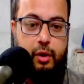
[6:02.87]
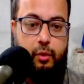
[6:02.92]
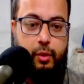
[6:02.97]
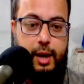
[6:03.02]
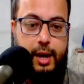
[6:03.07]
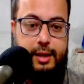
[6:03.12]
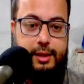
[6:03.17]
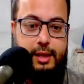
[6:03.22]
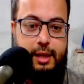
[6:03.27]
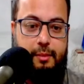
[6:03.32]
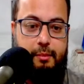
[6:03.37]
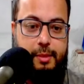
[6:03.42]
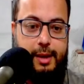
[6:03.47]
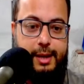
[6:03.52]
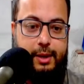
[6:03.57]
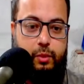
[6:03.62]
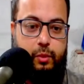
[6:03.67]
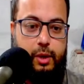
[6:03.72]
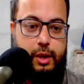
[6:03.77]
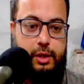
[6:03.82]
where they
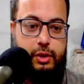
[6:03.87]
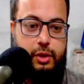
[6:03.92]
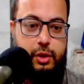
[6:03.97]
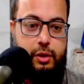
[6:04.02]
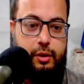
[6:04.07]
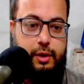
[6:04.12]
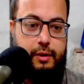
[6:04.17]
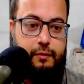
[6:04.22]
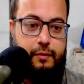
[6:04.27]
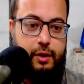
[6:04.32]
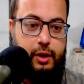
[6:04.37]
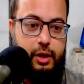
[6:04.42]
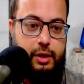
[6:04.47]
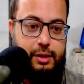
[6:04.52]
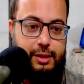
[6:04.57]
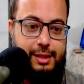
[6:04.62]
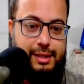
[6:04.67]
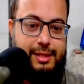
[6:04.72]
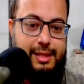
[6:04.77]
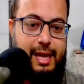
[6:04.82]
might want to go and free
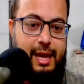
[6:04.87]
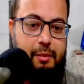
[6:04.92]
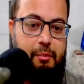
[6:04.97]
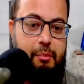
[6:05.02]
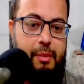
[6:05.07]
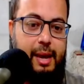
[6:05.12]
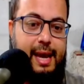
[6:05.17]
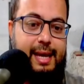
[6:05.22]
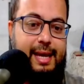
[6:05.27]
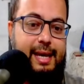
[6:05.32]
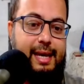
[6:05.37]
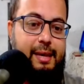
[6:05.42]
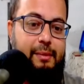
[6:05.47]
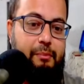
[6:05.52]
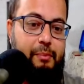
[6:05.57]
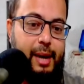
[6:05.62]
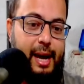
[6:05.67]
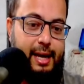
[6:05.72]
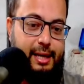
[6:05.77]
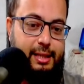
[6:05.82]
hostages and make an
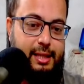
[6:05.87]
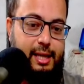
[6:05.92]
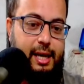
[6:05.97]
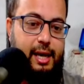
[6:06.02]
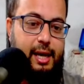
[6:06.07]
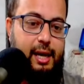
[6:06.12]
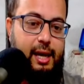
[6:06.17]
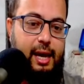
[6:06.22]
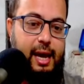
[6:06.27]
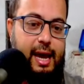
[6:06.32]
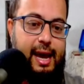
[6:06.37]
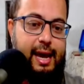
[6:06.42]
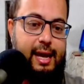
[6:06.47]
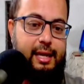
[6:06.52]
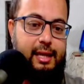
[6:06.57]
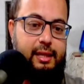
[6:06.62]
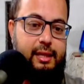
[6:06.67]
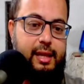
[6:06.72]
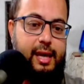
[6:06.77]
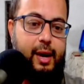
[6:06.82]
impact.
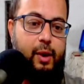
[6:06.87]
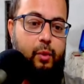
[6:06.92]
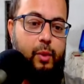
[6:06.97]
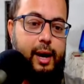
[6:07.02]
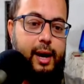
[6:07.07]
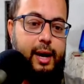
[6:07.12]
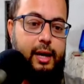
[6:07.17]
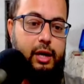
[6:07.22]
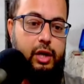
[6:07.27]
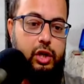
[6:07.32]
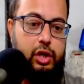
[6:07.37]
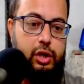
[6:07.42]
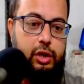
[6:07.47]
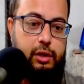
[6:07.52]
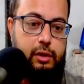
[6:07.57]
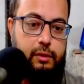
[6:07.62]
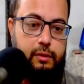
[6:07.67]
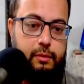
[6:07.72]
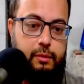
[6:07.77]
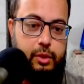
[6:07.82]
And they were
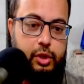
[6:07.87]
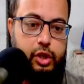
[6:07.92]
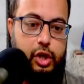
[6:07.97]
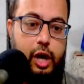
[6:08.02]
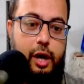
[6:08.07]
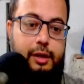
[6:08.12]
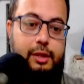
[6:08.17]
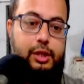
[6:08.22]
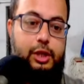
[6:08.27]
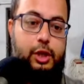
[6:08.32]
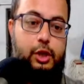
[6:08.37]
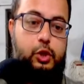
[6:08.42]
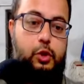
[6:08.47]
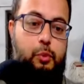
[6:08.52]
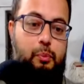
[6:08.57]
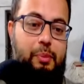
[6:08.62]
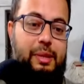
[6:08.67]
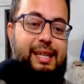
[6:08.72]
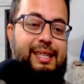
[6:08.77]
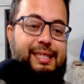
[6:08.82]
shot to
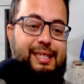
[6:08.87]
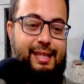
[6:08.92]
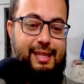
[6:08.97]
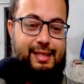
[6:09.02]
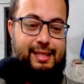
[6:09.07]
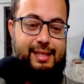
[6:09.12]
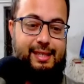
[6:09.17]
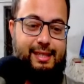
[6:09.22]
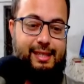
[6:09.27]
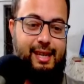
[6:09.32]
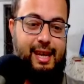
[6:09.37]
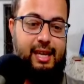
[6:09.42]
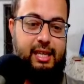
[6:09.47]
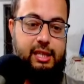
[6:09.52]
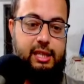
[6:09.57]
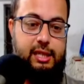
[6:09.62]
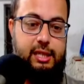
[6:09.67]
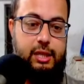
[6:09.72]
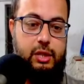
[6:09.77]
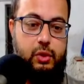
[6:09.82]
pieces. Like,
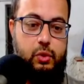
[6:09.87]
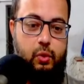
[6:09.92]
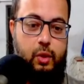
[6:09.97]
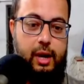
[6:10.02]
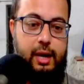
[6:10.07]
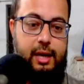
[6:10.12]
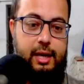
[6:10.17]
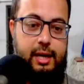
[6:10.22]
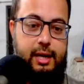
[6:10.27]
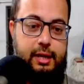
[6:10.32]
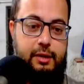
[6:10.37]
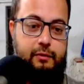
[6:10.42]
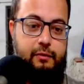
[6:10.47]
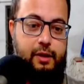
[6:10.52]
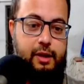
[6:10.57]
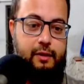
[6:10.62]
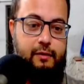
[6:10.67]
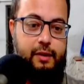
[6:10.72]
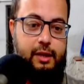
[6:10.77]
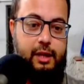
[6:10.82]
this is where it gets
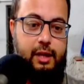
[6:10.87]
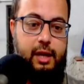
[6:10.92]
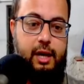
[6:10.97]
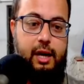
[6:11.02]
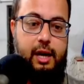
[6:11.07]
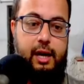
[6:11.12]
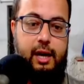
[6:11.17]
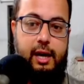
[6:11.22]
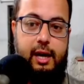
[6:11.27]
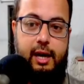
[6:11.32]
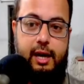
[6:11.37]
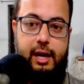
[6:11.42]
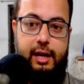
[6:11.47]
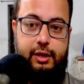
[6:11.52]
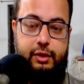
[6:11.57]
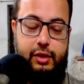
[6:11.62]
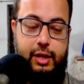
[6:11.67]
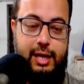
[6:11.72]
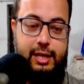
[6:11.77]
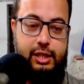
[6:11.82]
very, very
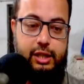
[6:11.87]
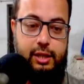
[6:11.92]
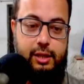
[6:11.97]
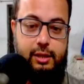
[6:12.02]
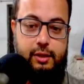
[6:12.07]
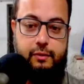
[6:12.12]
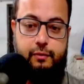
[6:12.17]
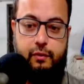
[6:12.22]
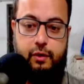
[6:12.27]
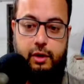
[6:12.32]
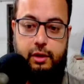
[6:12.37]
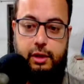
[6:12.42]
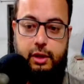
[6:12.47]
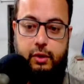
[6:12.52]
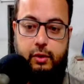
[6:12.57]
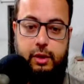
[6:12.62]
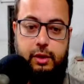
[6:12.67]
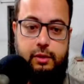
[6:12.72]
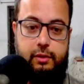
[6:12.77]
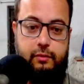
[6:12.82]
dangerous for the
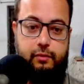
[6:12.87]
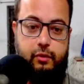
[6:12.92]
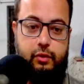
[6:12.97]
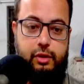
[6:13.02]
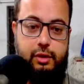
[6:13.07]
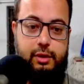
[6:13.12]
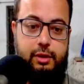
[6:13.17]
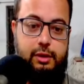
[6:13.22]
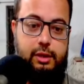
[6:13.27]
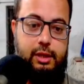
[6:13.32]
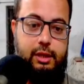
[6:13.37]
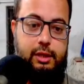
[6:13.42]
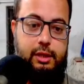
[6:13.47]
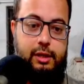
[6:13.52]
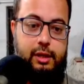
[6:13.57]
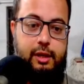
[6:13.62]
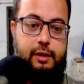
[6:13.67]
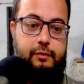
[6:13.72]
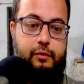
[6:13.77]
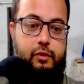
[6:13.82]
U.S. forces and
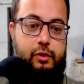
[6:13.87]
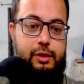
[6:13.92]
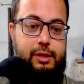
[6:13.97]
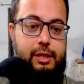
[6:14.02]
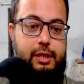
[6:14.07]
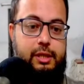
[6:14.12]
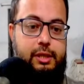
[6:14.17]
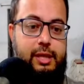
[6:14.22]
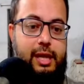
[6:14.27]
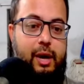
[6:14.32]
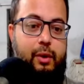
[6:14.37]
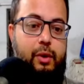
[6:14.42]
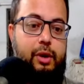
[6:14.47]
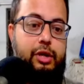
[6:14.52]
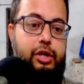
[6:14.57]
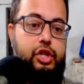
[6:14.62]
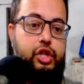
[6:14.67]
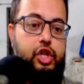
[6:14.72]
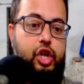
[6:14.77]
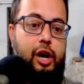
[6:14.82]
Israeli forces. They were
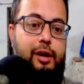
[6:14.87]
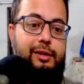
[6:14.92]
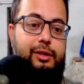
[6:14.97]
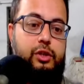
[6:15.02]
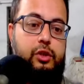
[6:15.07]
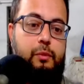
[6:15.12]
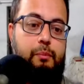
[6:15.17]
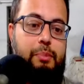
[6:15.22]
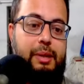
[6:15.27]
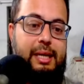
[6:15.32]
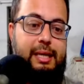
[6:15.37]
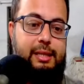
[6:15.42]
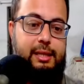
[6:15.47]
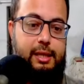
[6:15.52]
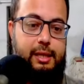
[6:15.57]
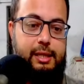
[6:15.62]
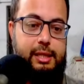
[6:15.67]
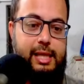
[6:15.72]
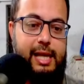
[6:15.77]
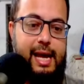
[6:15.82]
shot to
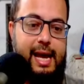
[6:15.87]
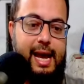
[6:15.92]
pieces,